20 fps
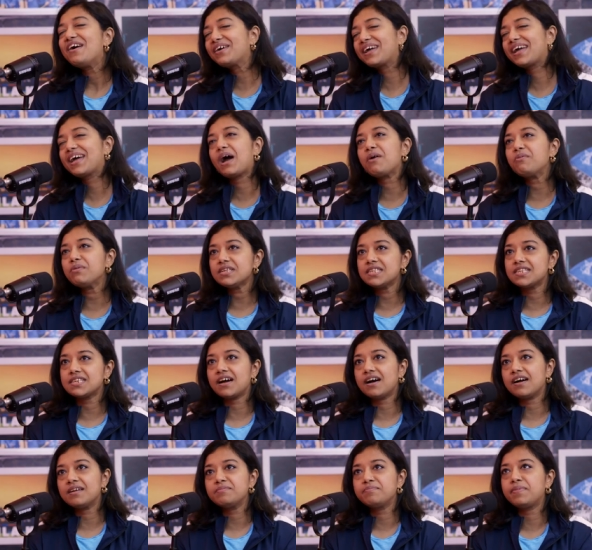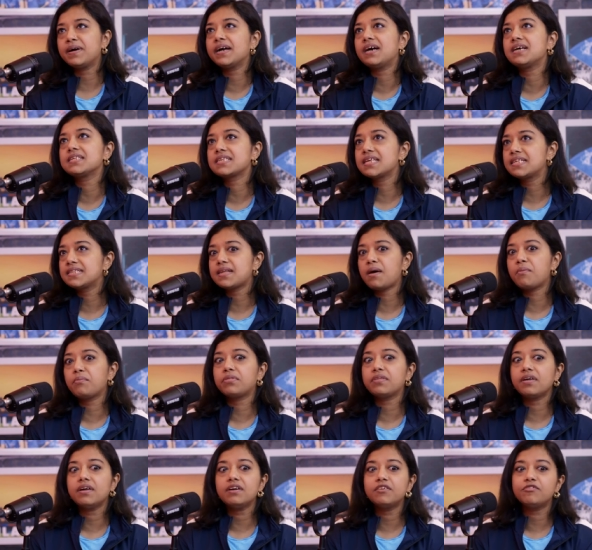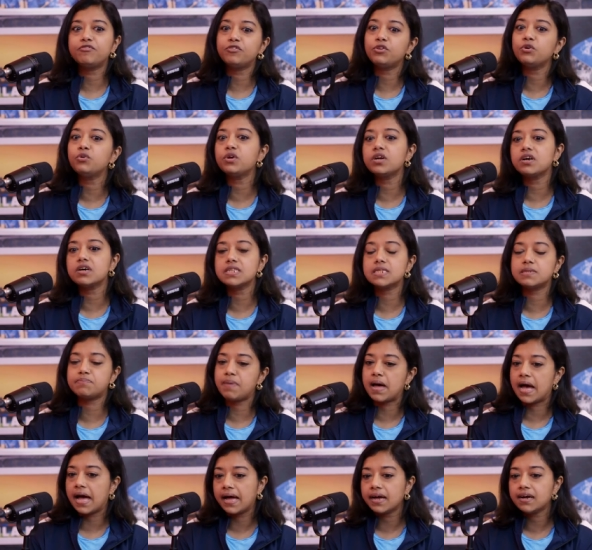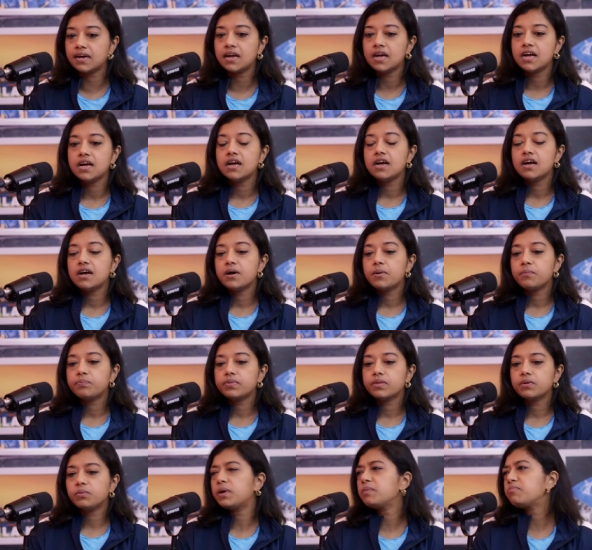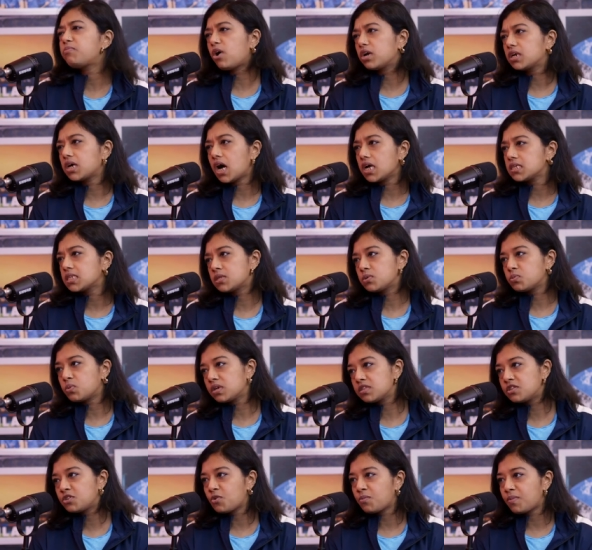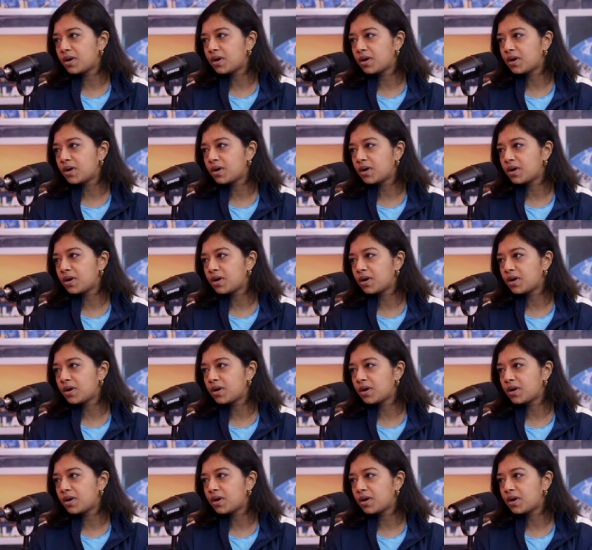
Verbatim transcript: okay, I want to start by asking something. A few years back, when podcasts weren't so